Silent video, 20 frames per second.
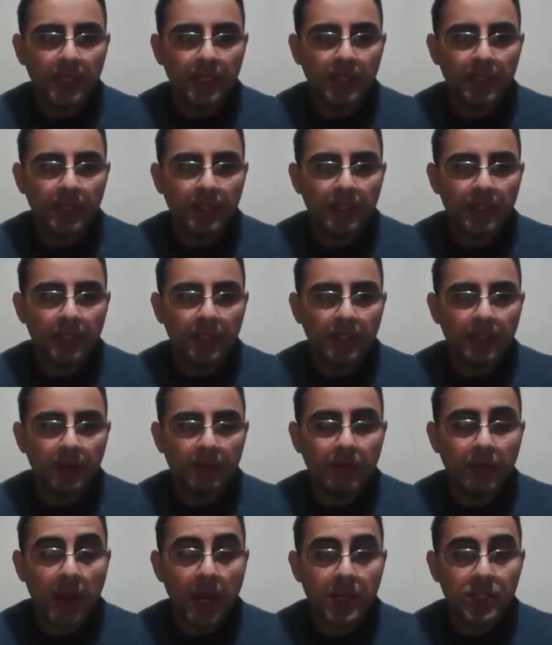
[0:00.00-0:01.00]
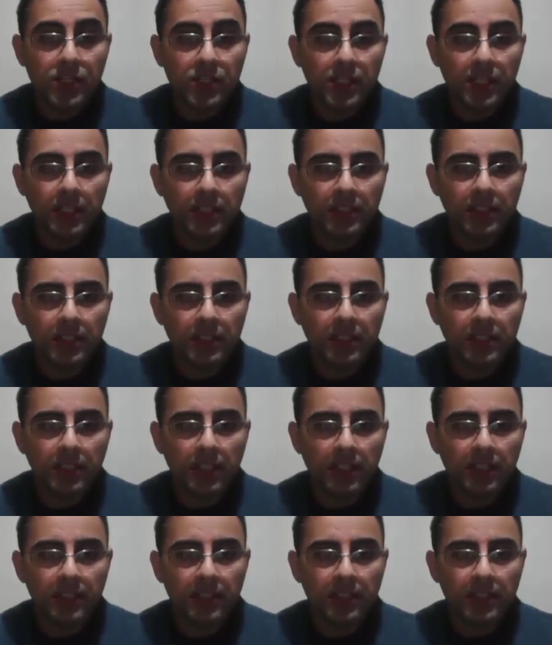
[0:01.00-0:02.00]
we can be
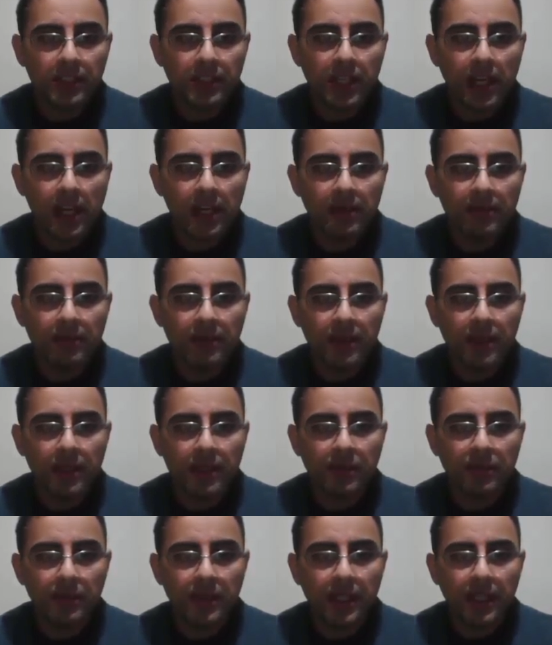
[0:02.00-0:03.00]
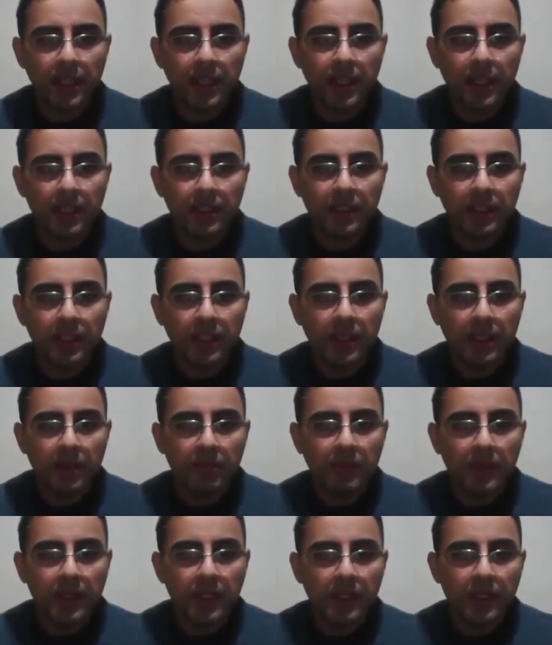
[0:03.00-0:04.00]
patient at this time and
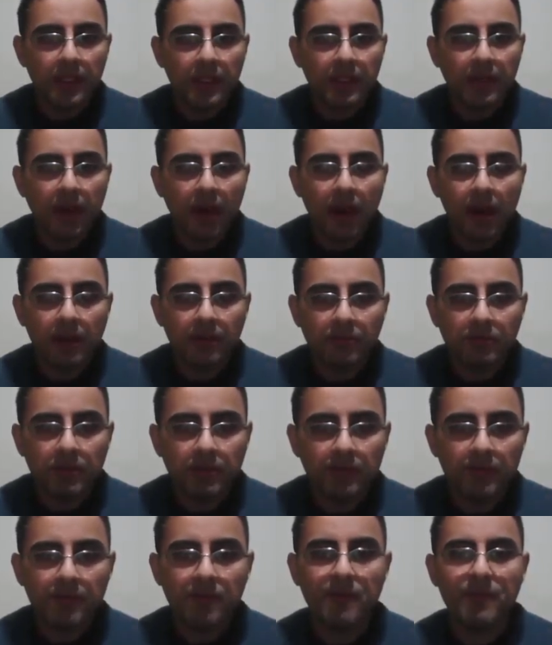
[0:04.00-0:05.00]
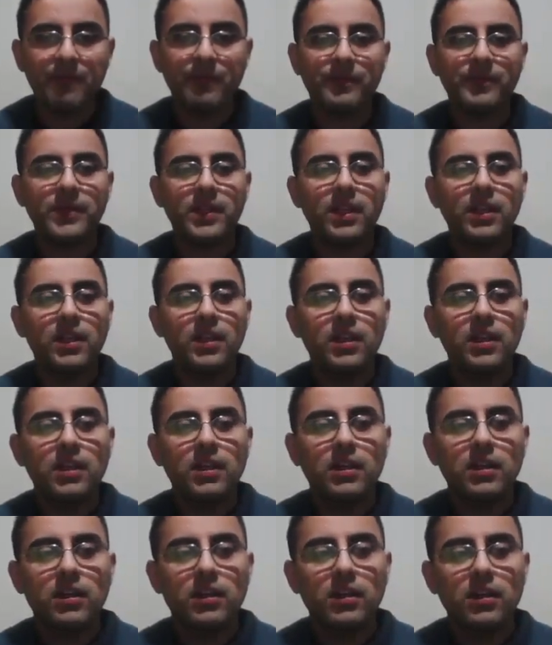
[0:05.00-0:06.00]
we can be calm
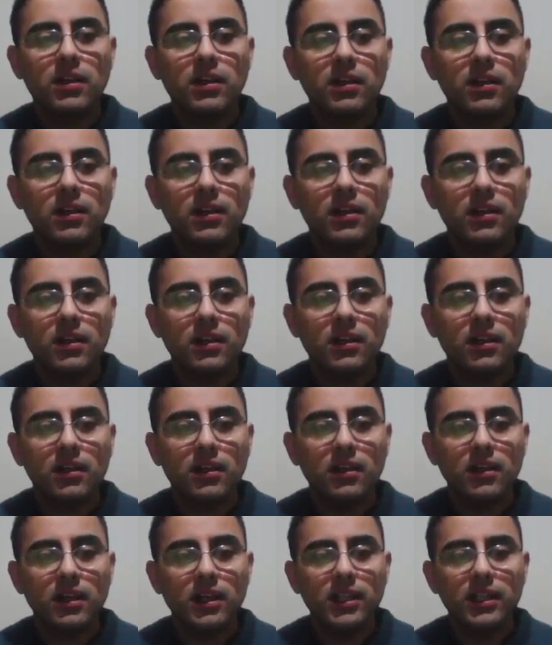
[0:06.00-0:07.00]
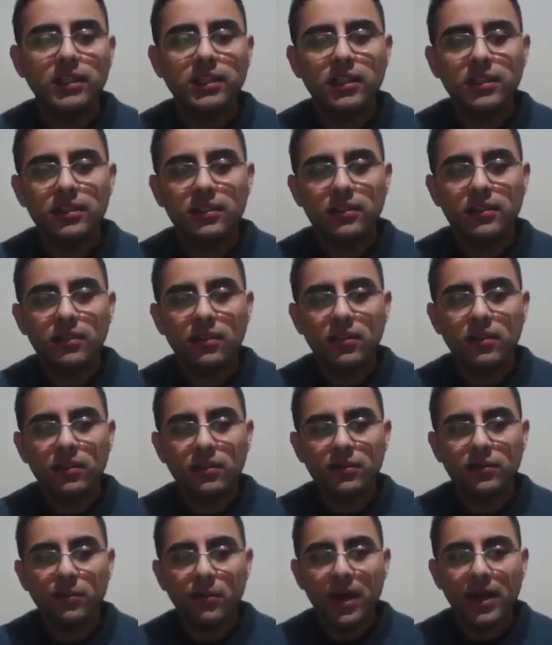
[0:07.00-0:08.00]
uh,
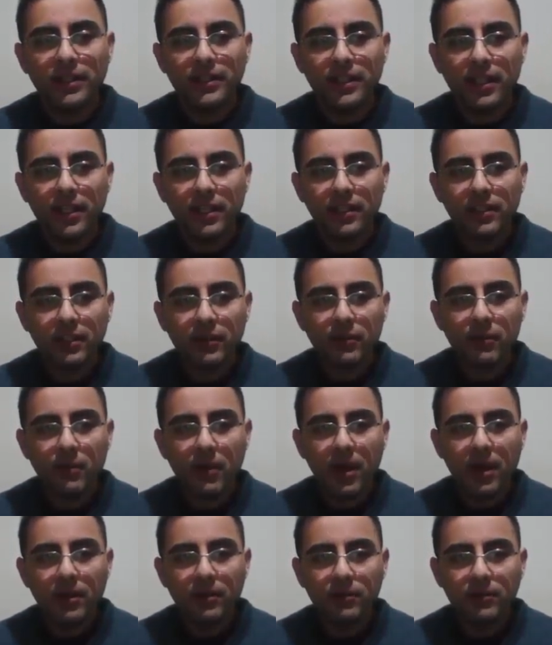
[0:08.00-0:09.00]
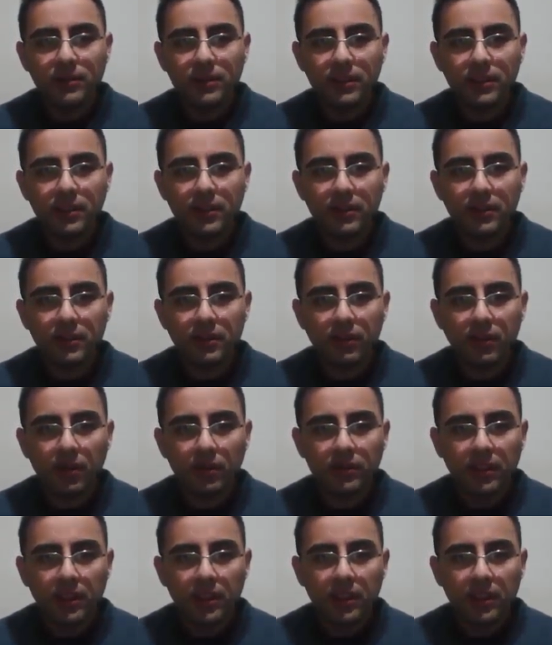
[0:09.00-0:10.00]
it is not very deadly
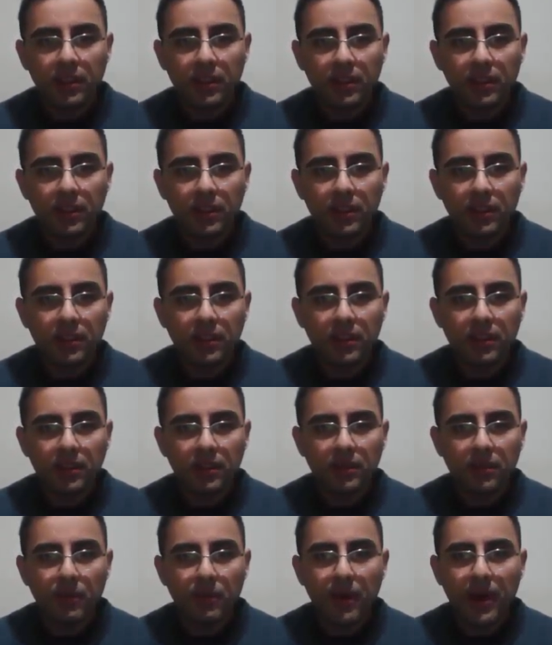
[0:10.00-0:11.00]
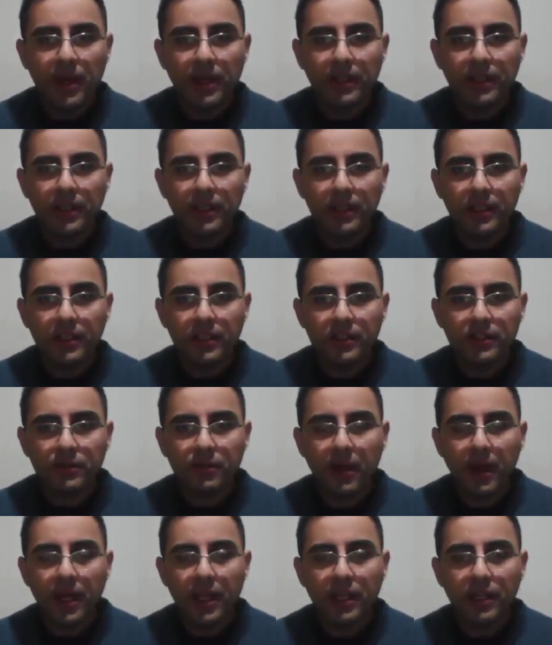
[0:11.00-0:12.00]
virus it is not uh,
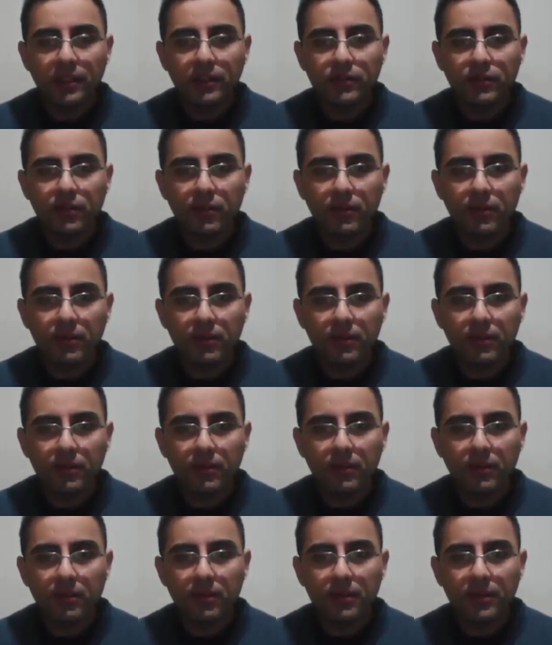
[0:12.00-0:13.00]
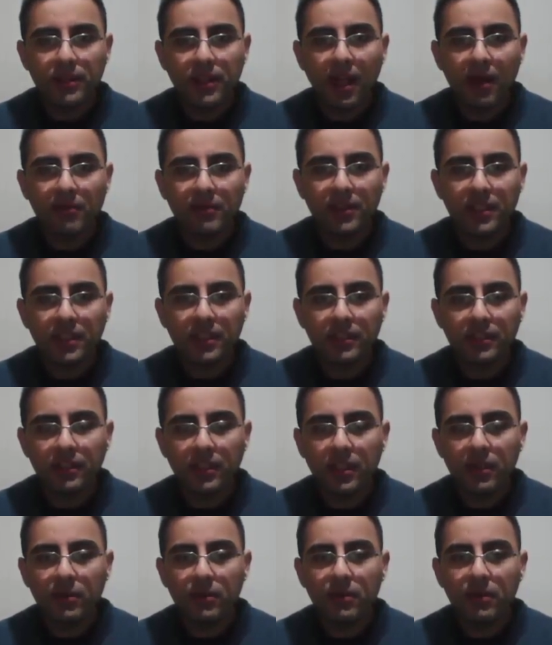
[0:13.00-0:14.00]
very strange or
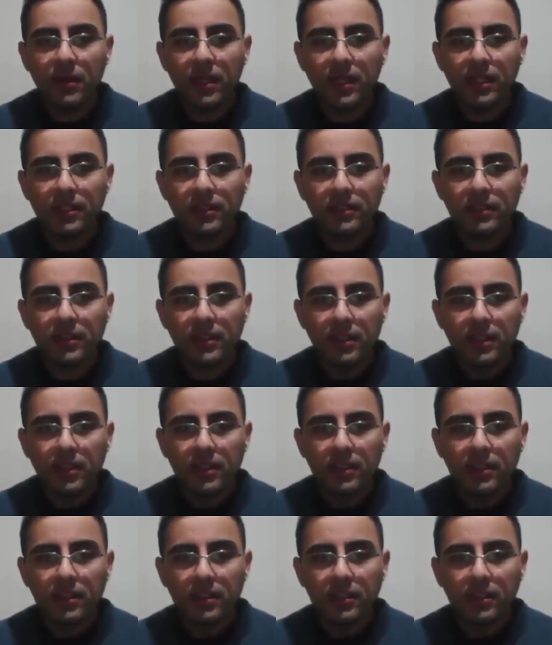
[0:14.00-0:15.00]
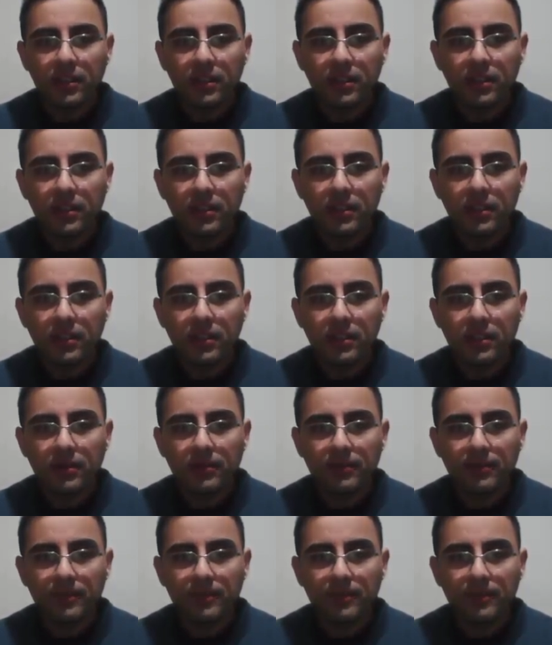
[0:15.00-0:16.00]
something new and
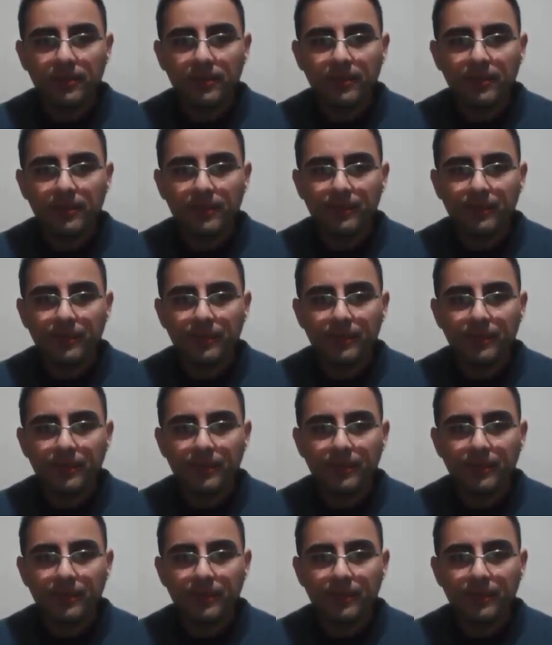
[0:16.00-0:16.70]
uh,